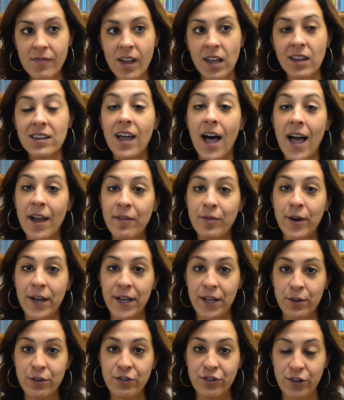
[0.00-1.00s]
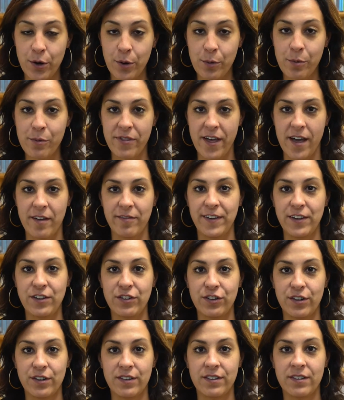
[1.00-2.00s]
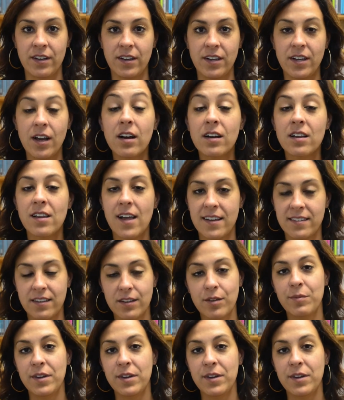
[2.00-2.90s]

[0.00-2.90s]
a live radio show that features young classical